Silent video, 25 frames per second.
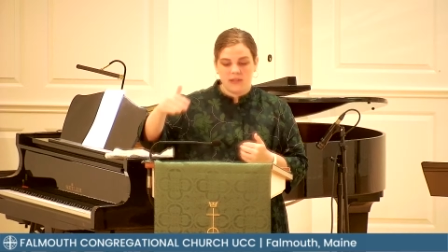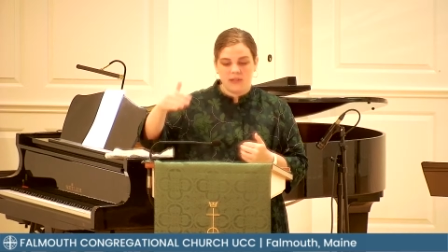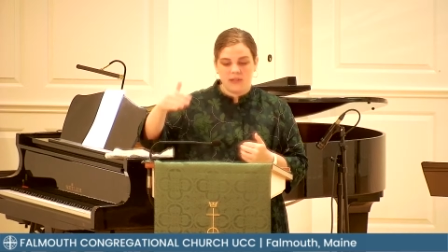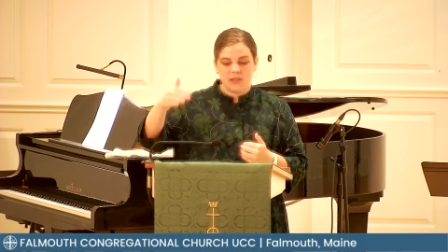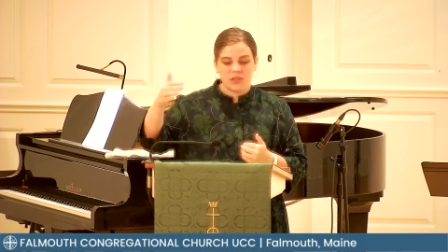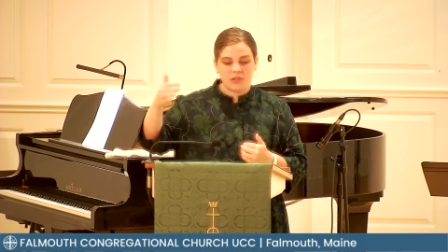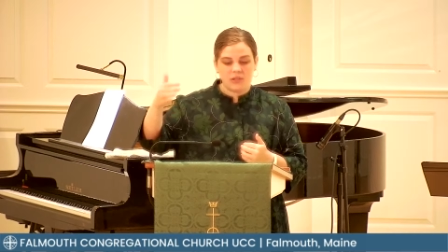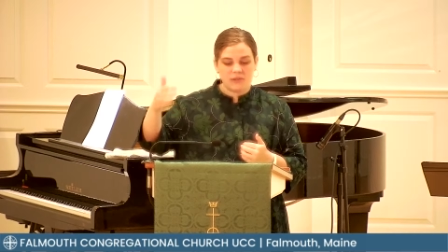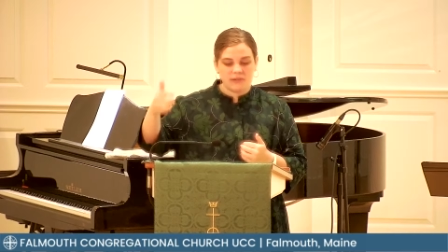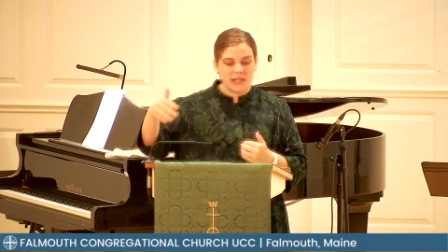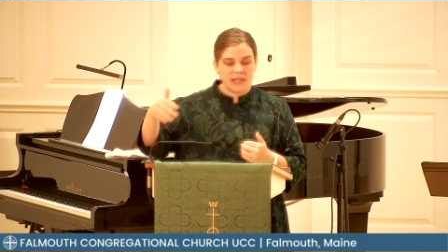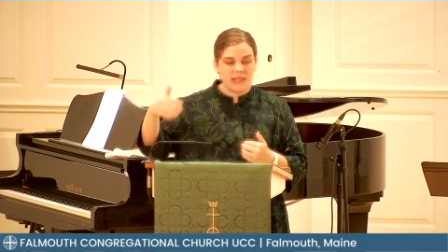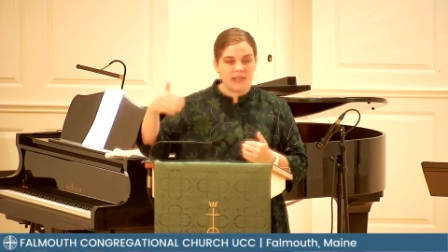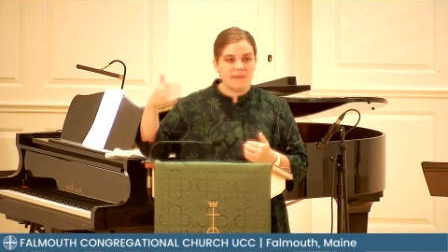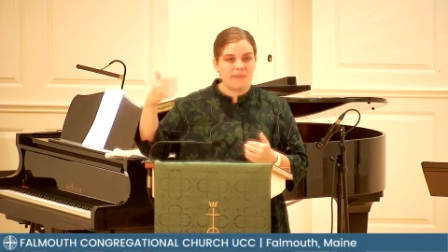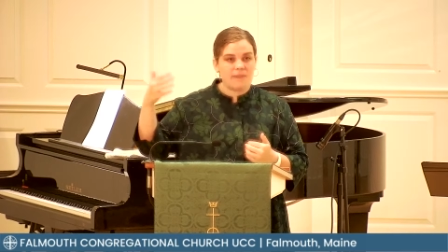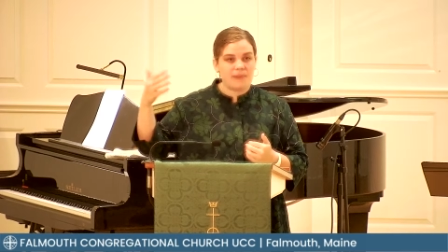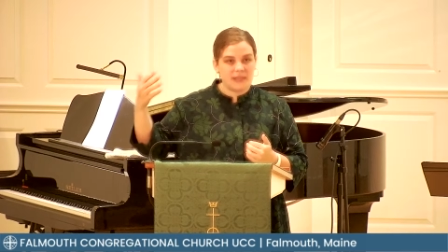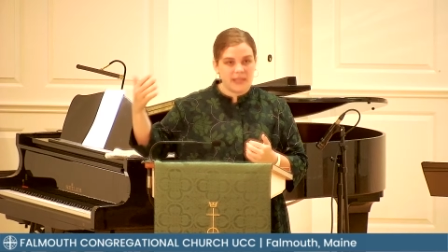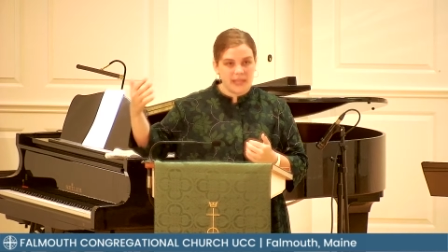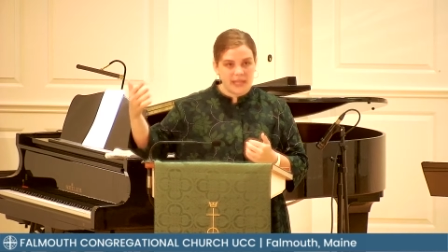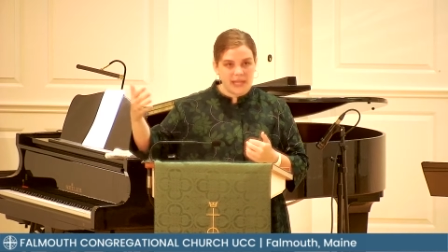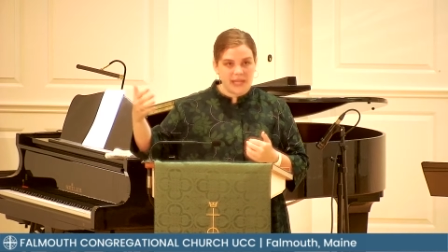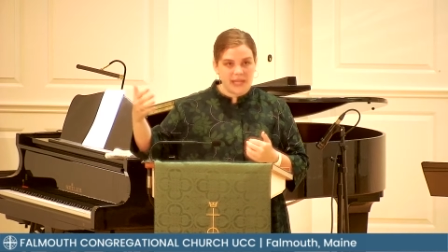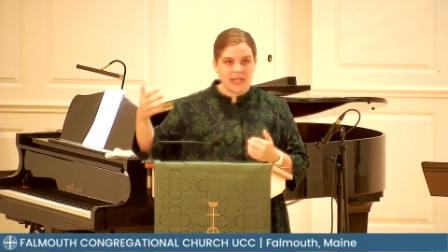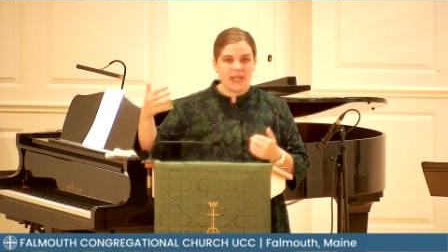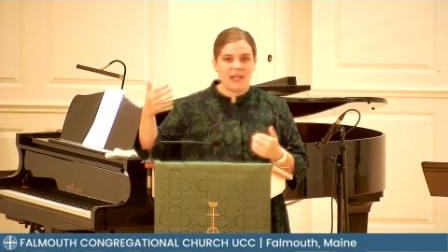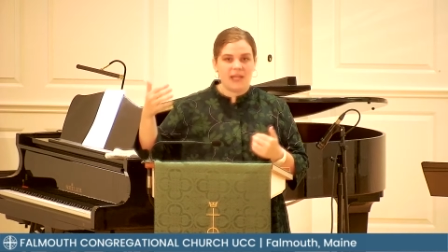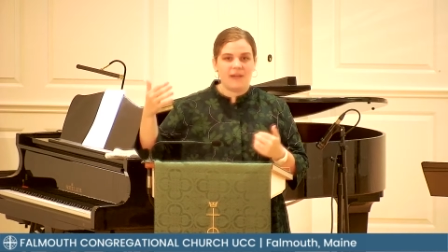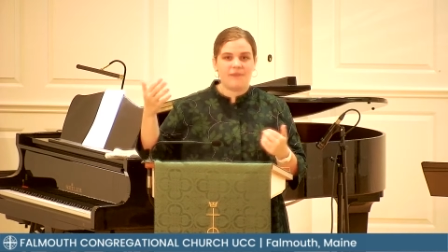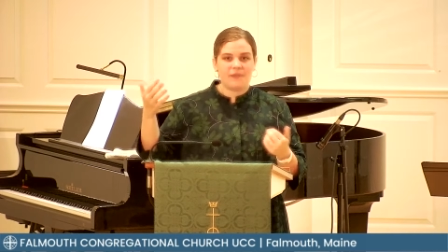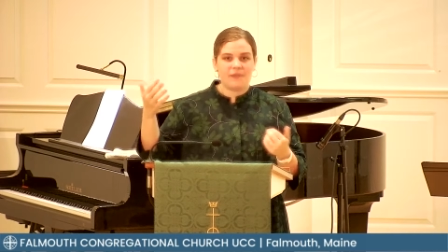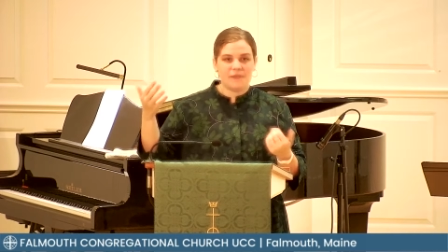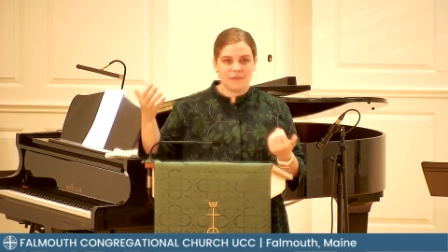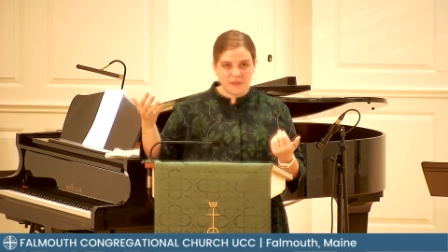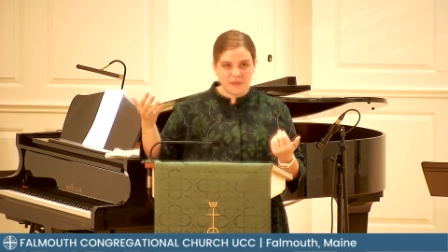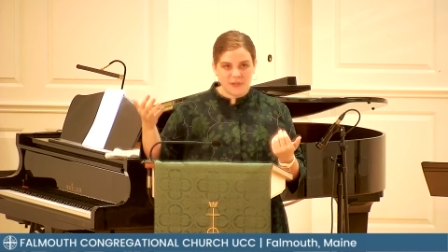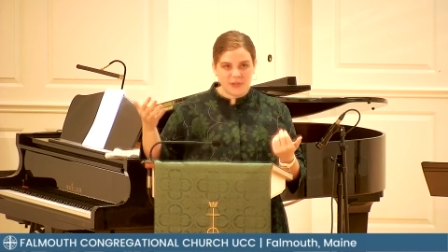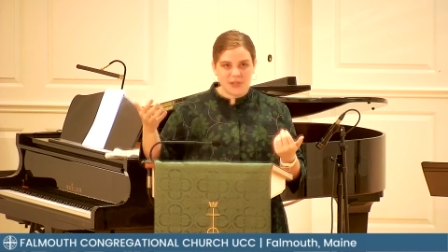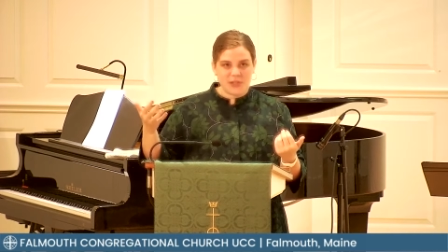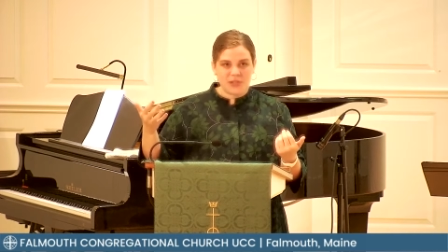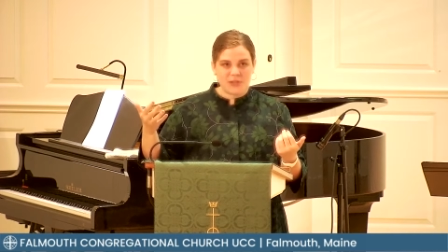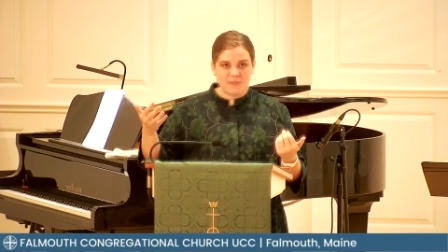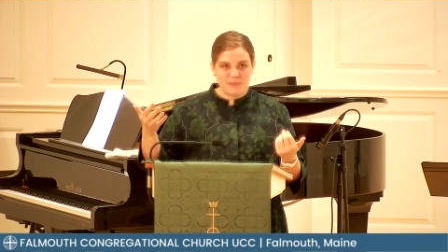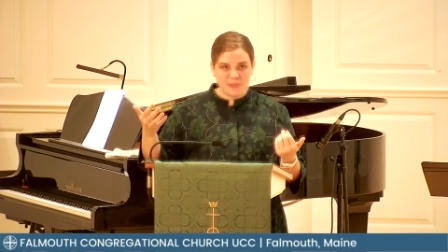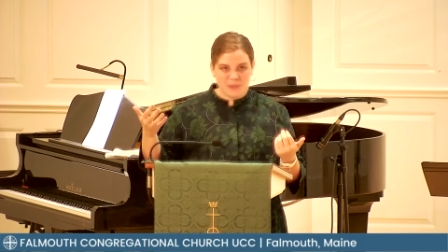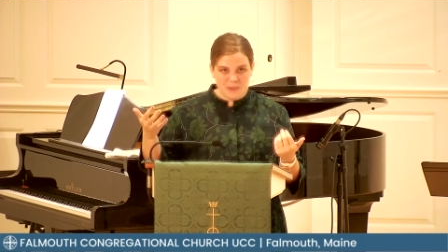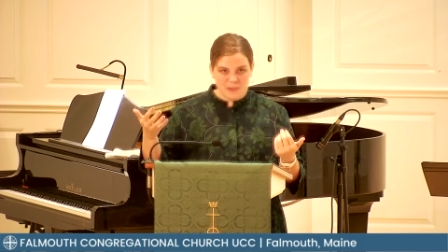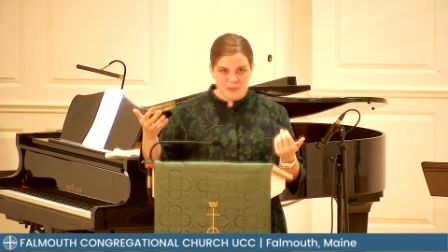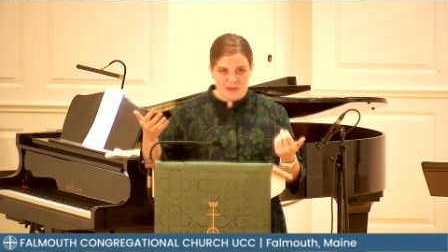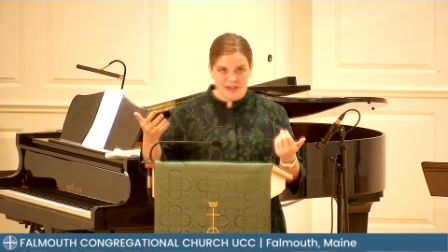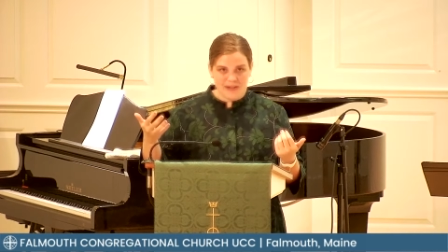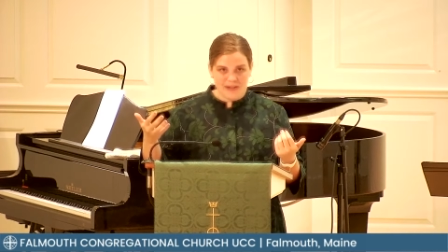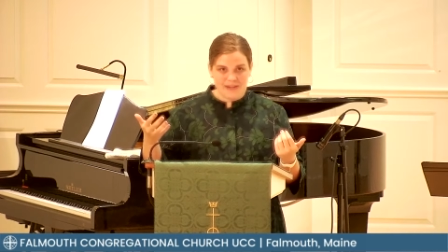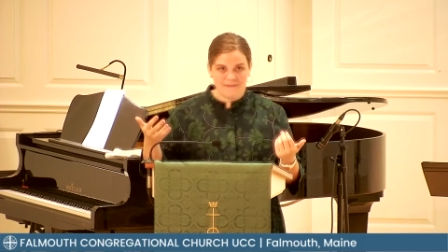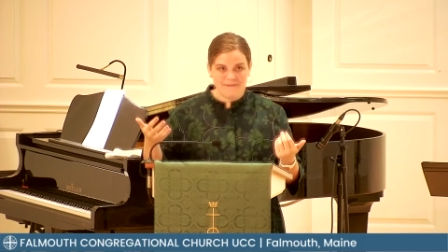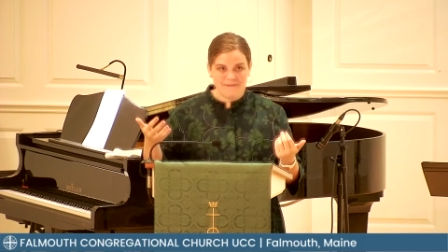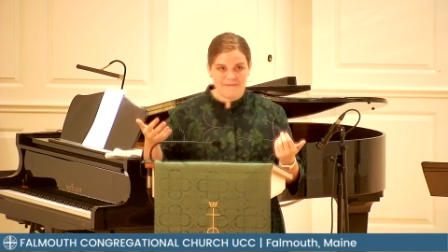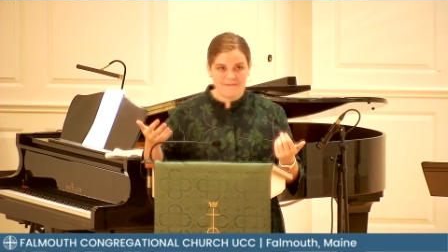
during the plague of the firstborn.